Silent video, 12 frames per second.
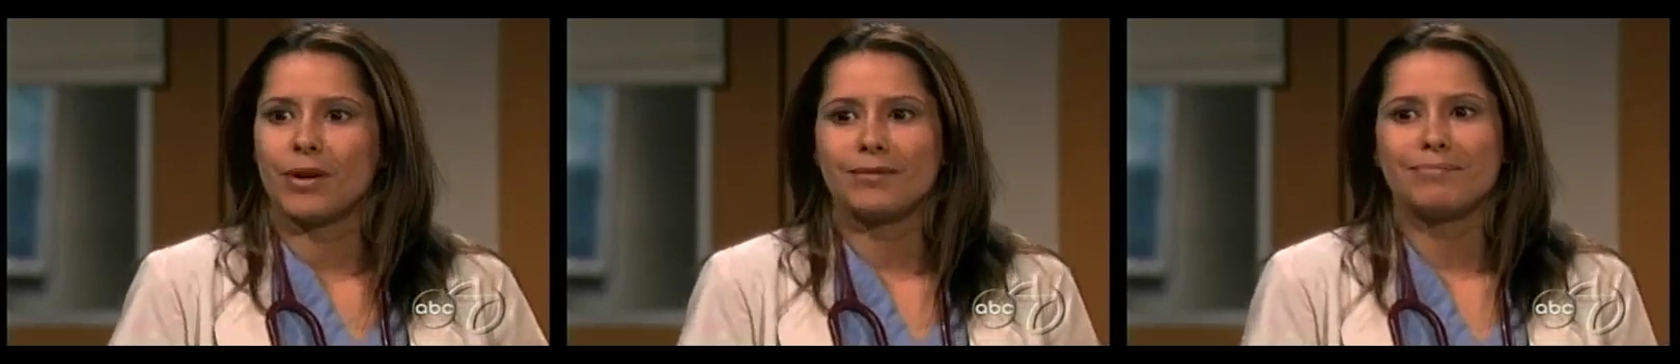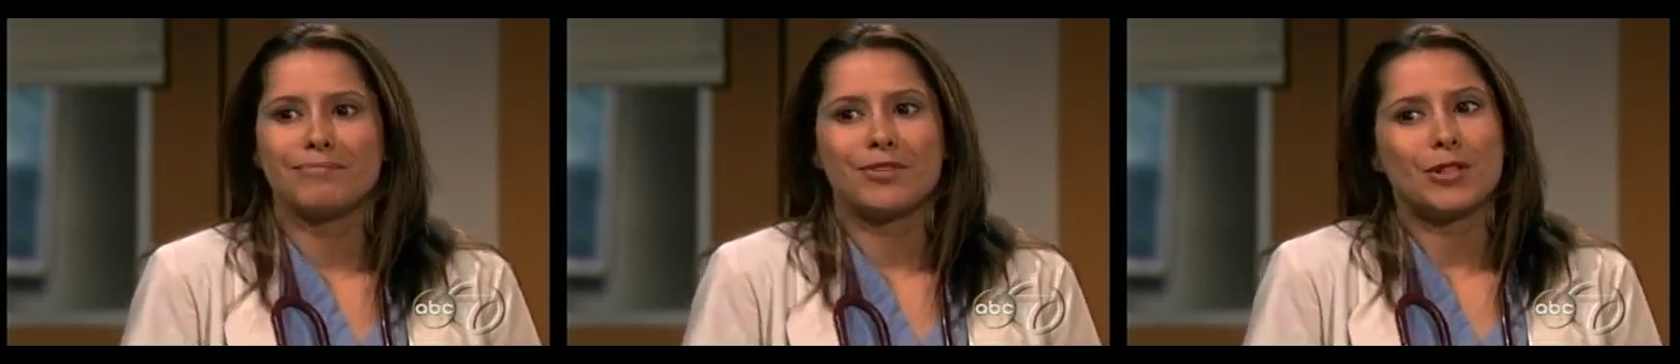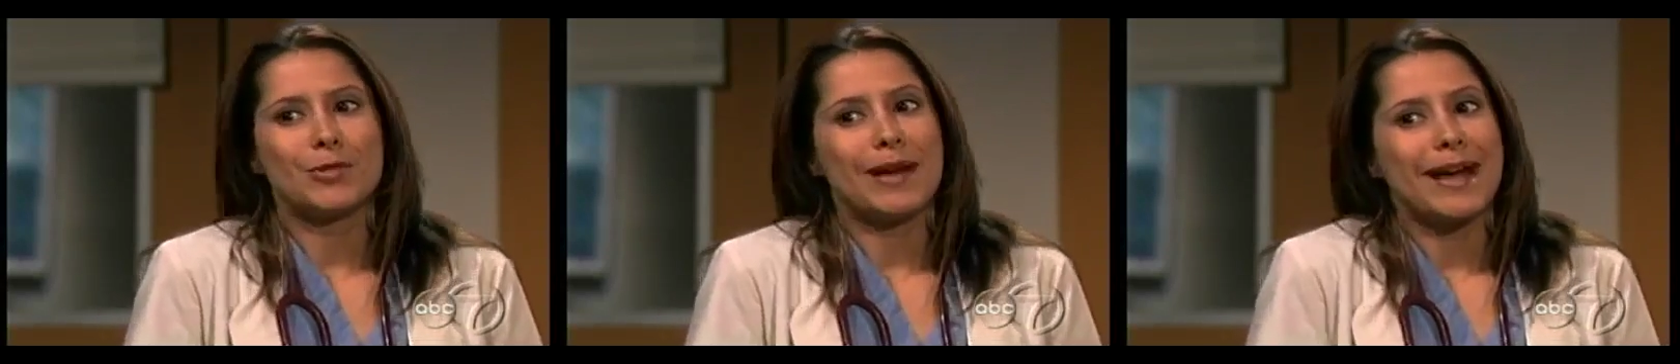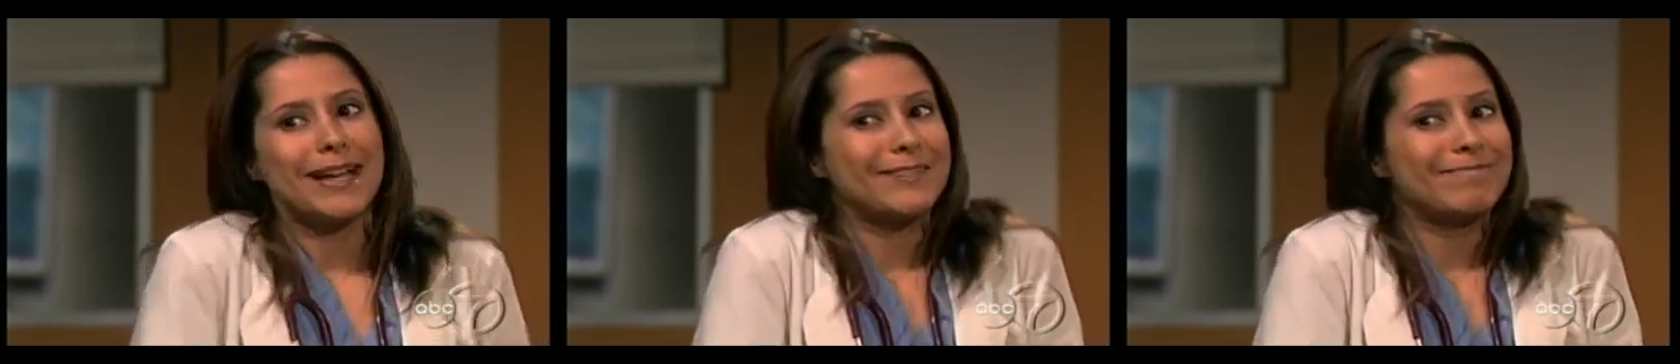Well, too
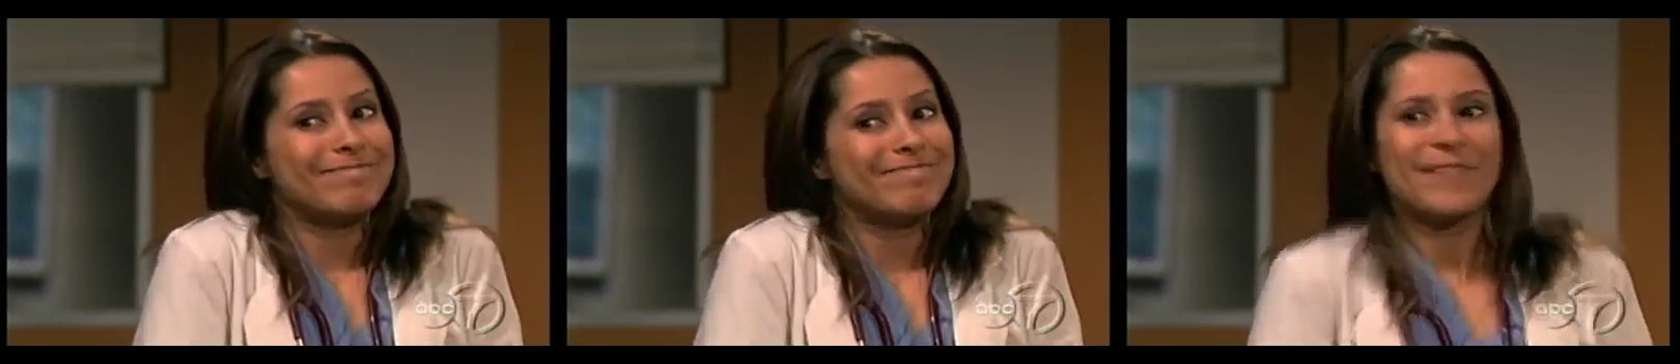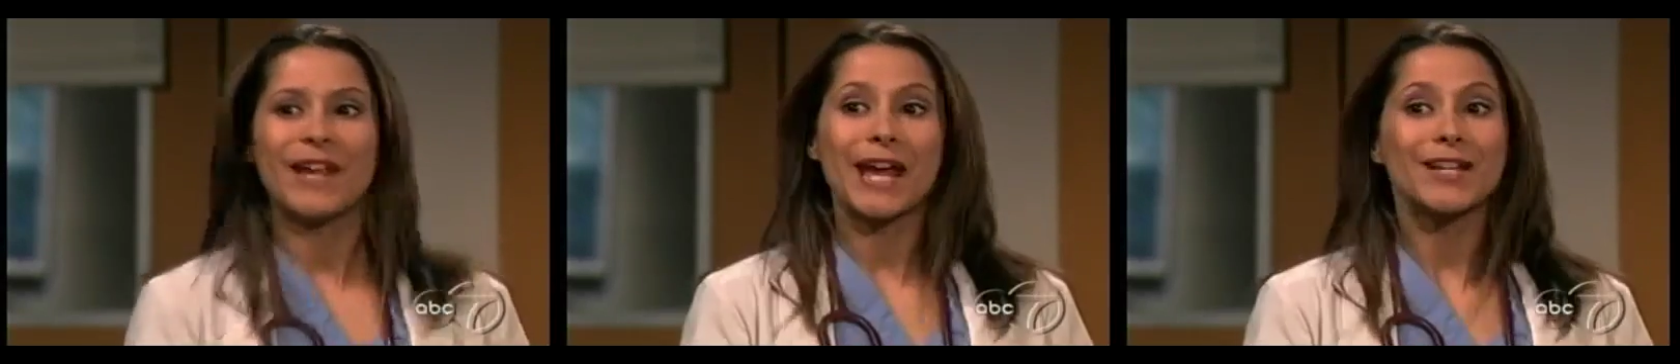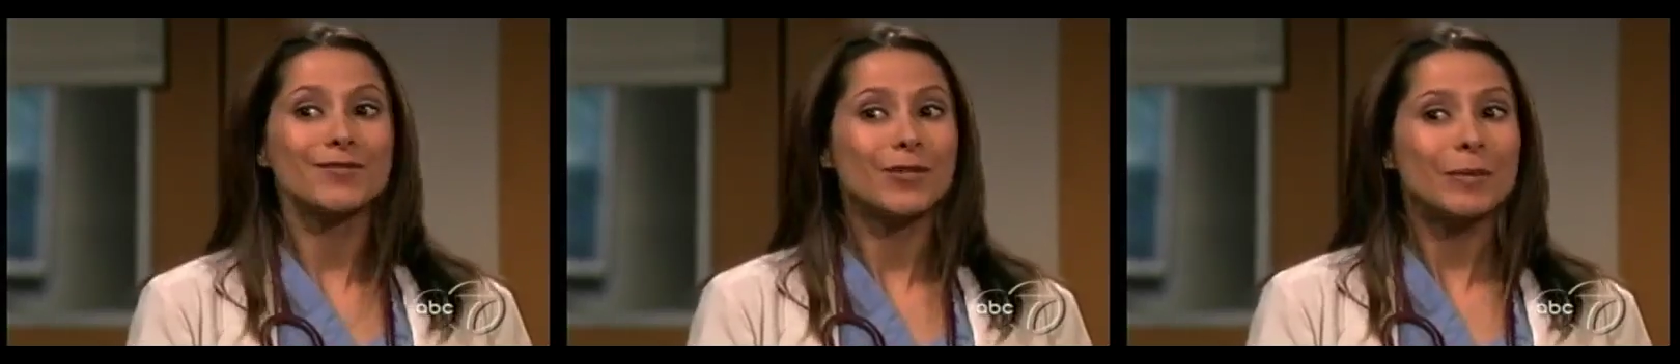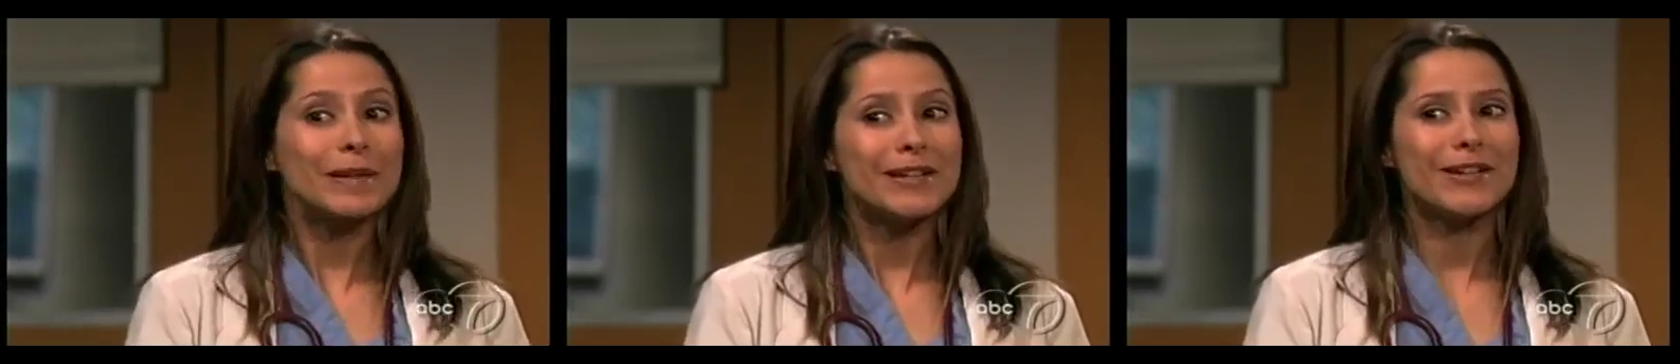bad. He asked
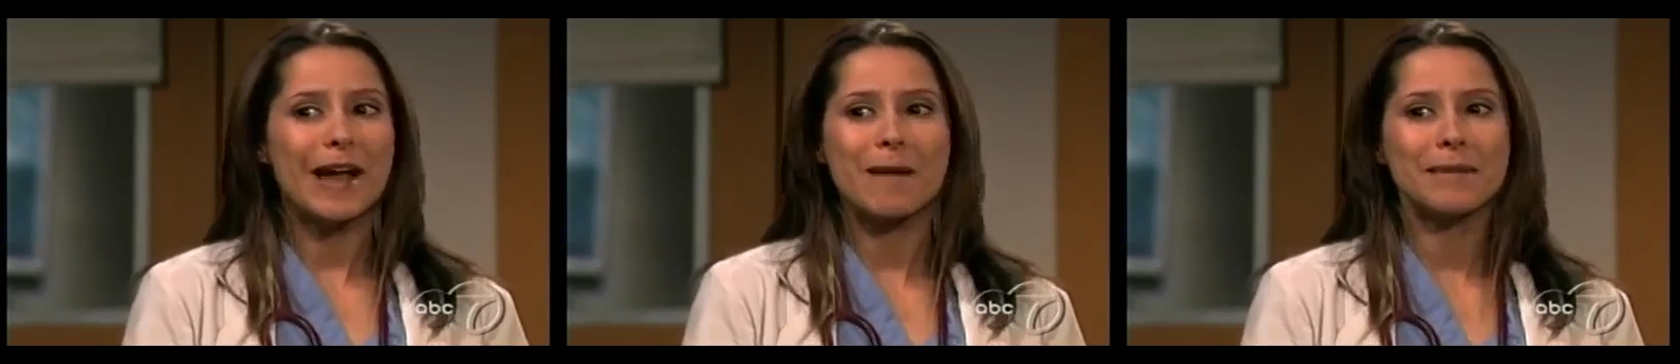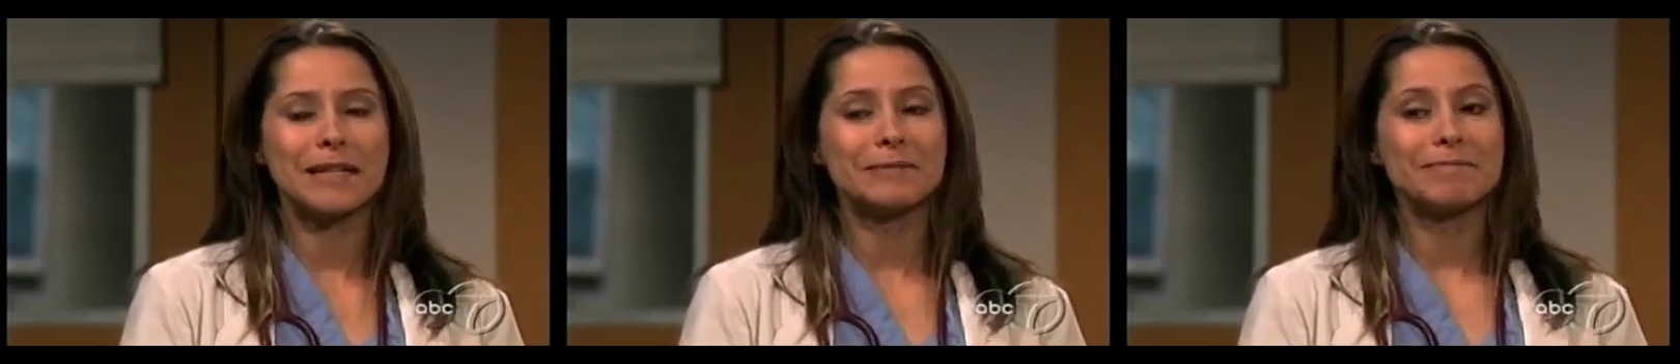for me, you got